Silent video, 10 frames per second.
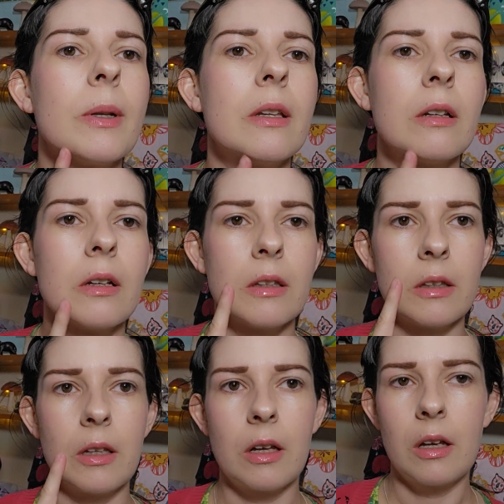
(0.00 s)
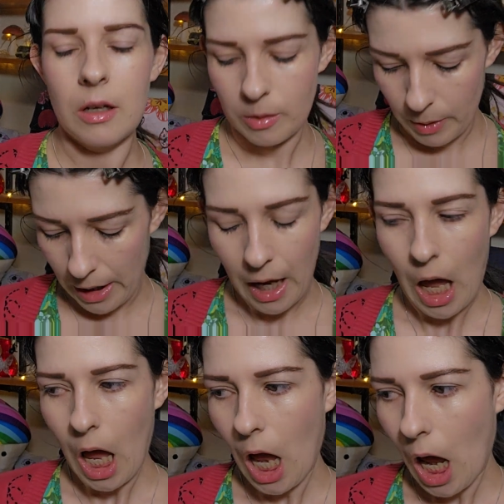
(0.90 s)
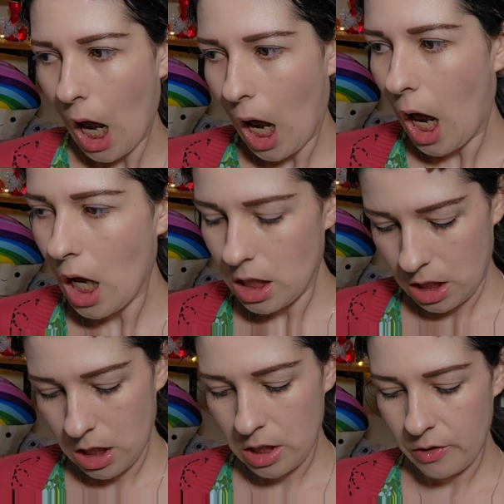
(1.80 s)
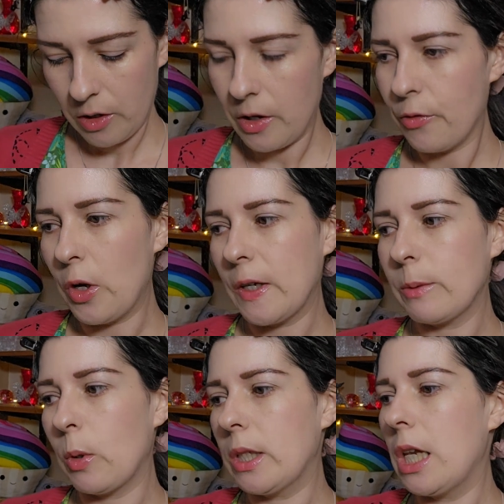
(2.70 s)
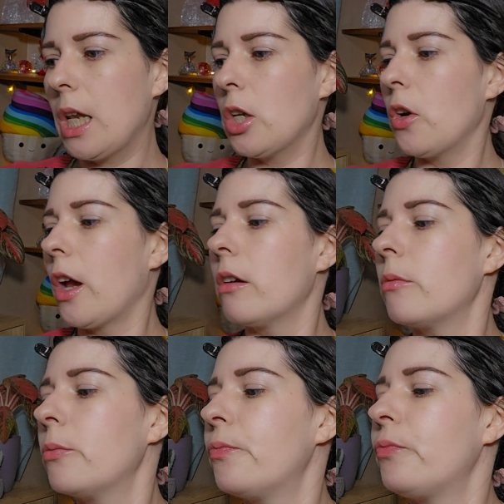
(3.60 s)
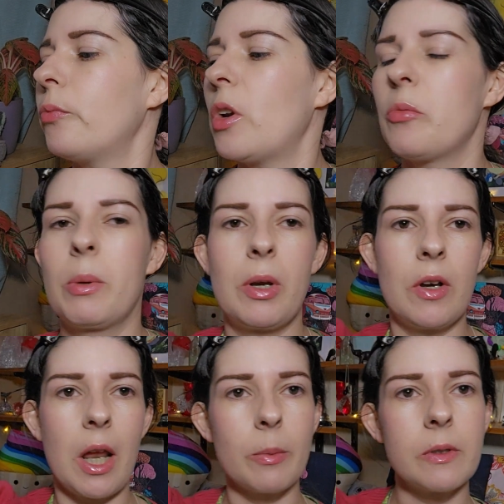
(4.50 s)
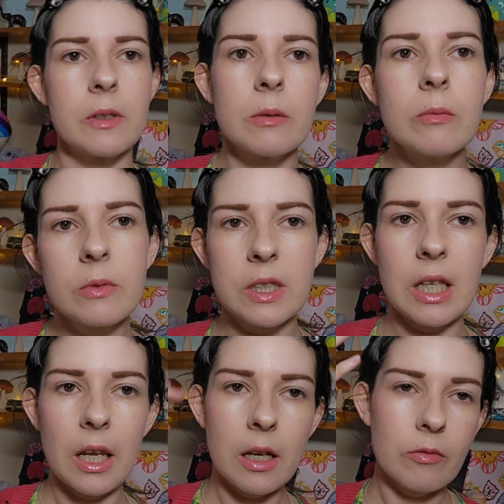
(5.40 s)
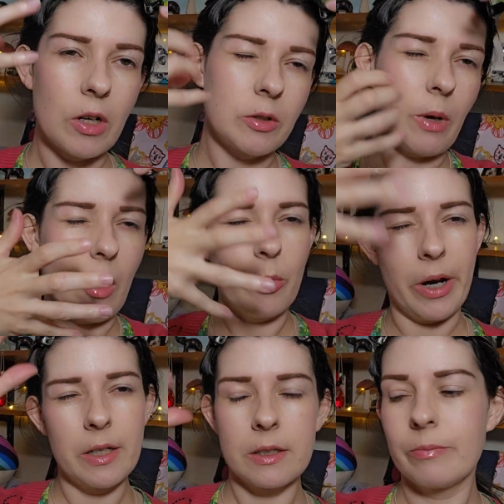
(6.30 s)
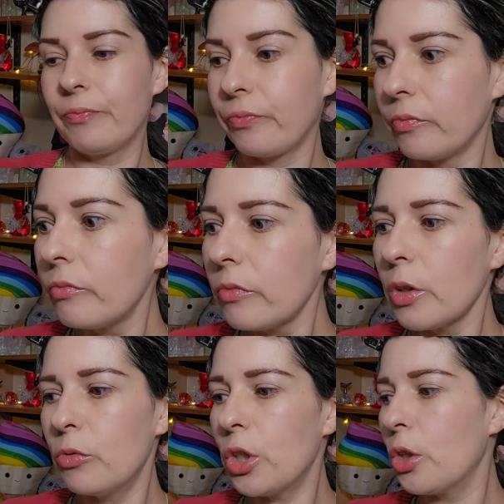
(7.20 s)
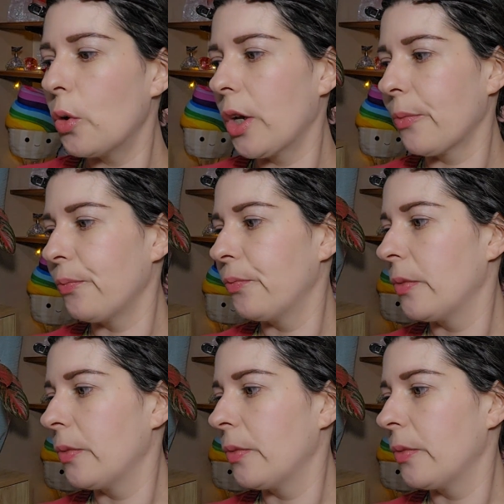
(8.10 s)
happening and then there, and I'm like, ah. I feel like a spotty teenager again. Whenever my period happens, just get like random outbreaks. Really annoying.